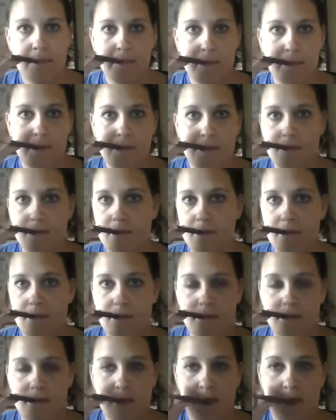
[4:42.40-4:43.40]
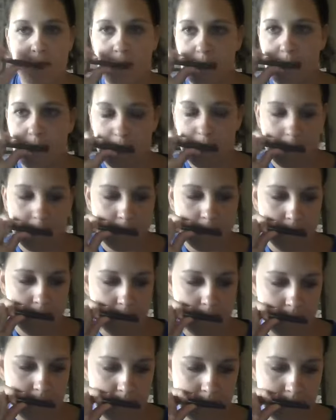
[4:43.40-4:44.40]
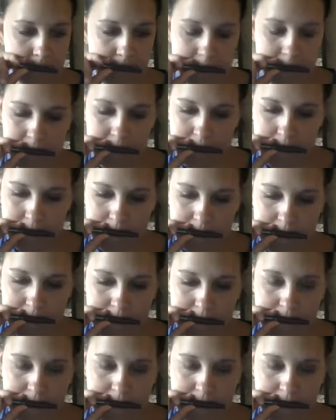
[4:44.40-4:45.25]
So 8 and 9, August 9th.